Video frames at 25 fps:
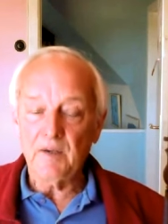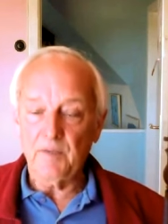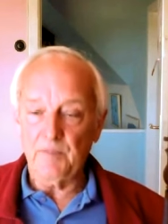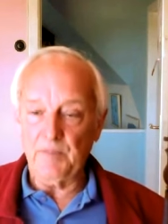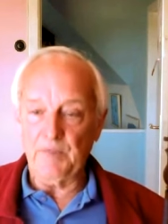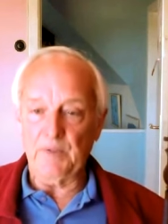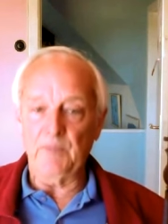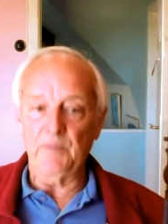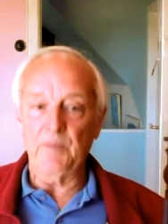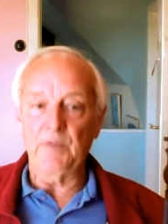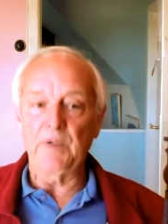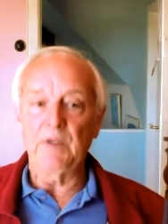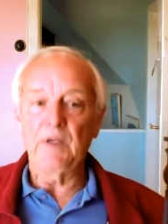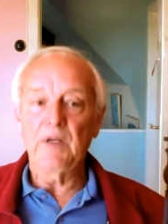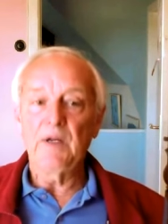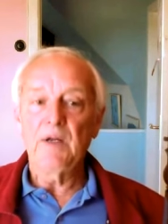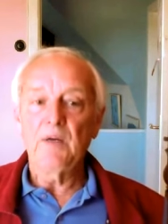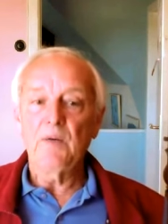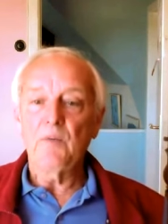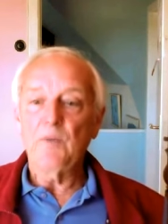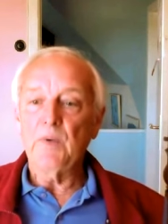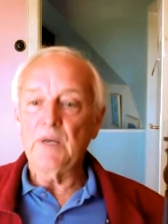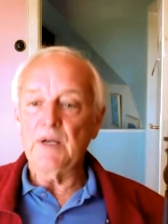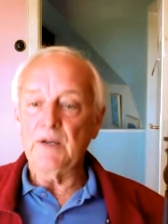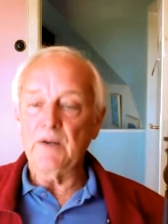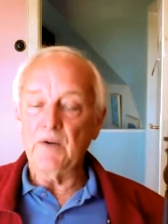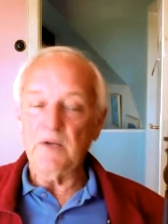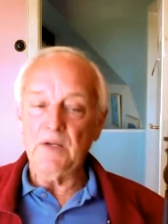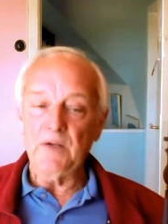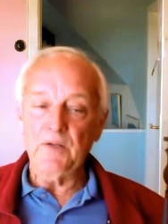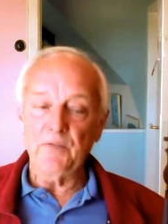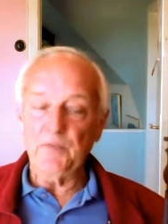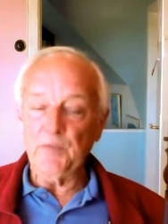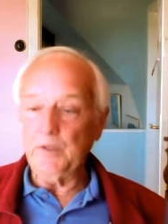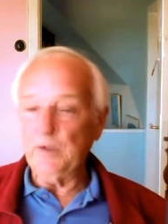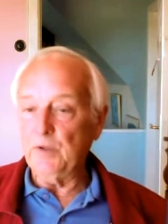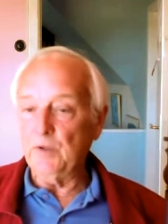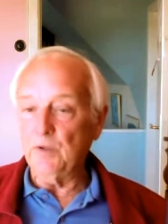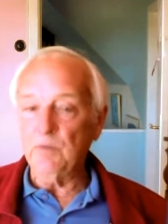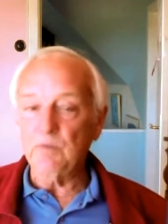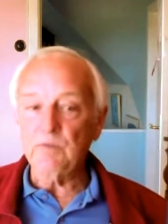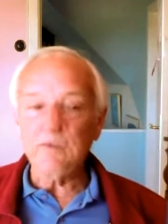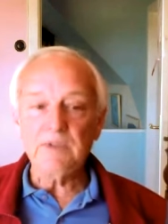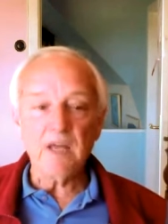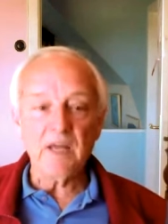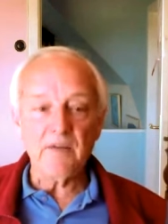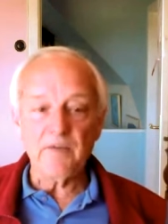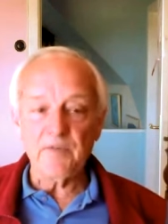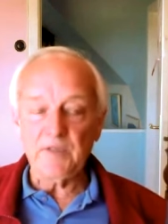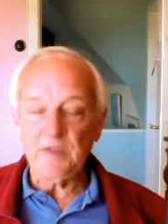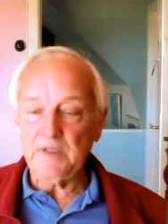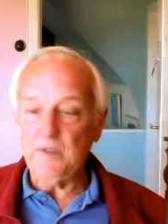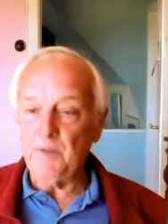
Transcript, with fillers: But we, uh, if we don't have a